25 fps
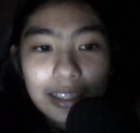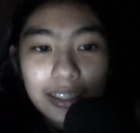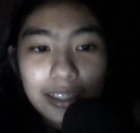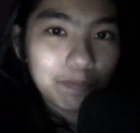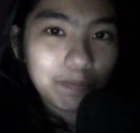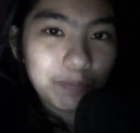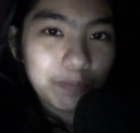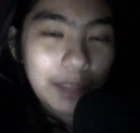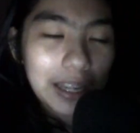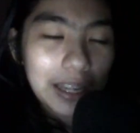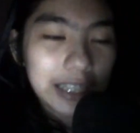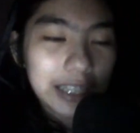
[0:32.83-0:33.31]

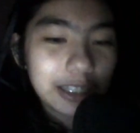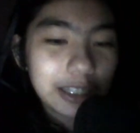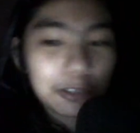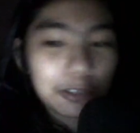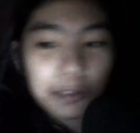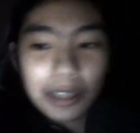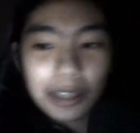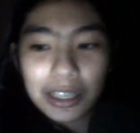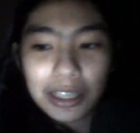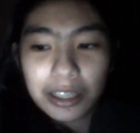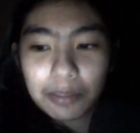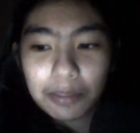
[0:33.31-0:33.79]
Next
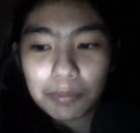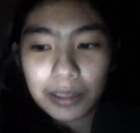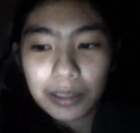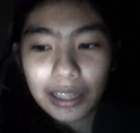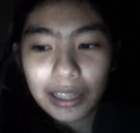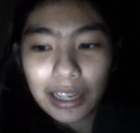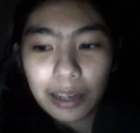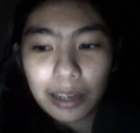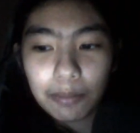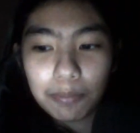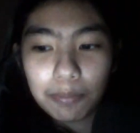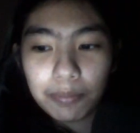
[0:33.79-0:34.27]
week
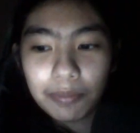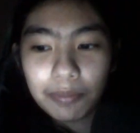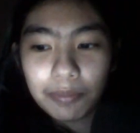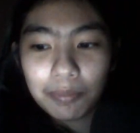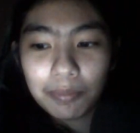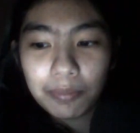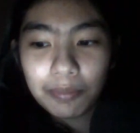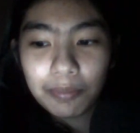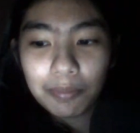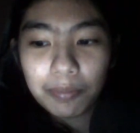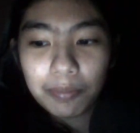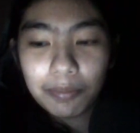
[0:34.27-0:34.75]
became
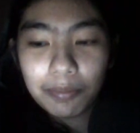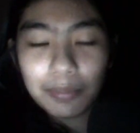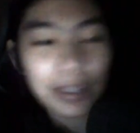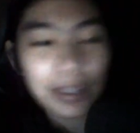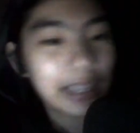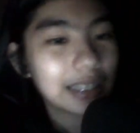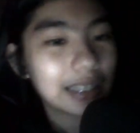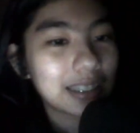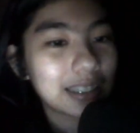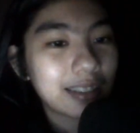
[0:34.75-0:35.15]
next